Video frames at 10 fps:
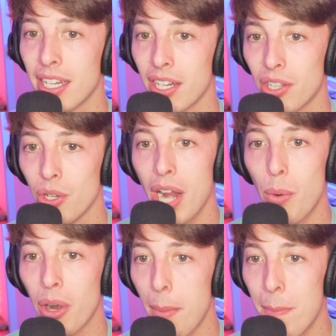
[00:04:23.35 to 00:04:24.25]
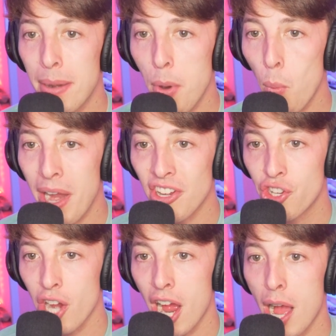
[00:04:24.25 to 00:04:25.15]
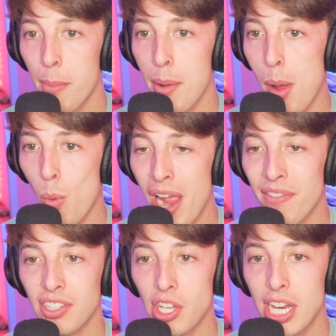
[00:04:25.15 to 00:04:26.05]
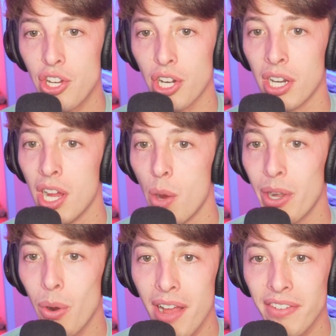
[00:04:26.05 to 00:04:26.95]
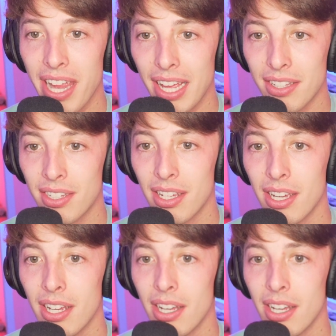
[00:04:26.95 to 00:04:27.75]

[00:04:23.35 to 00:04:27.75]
To conclude, I work a minimum wage job and my wife is a teacher. We don't have kids.